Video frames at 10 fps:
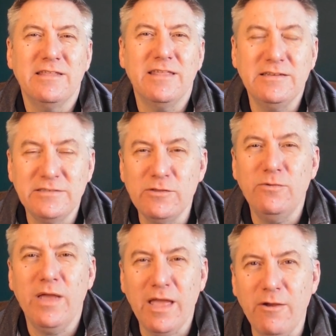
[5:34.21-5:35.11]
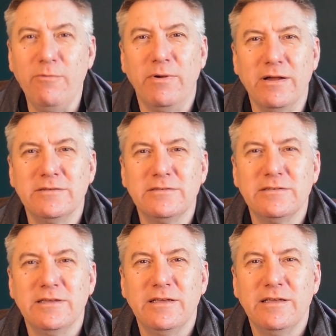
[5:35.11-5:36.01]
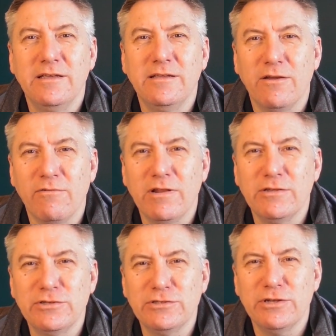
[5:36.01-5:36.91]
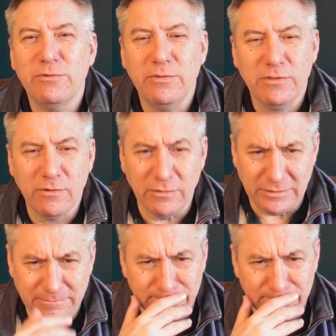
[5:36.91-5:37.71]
they do help us in our relationship with God.